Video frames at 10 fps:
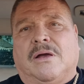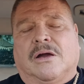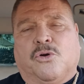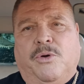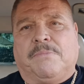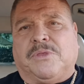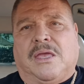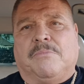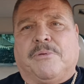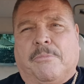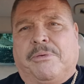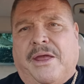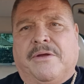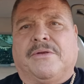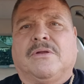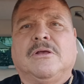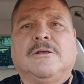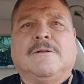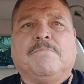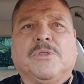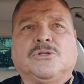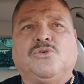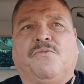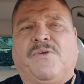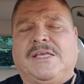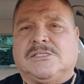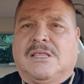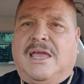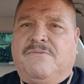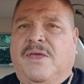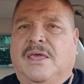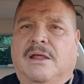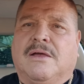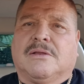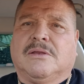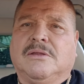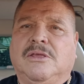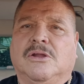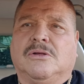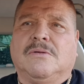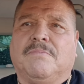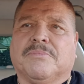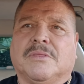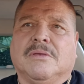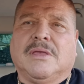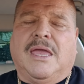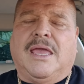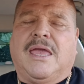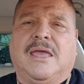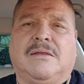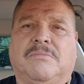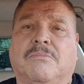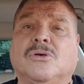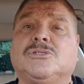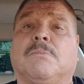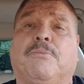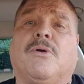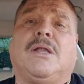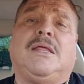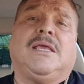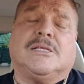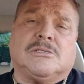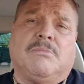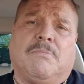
equipped and prepared to face life head on. You know, and, and most importantly, get some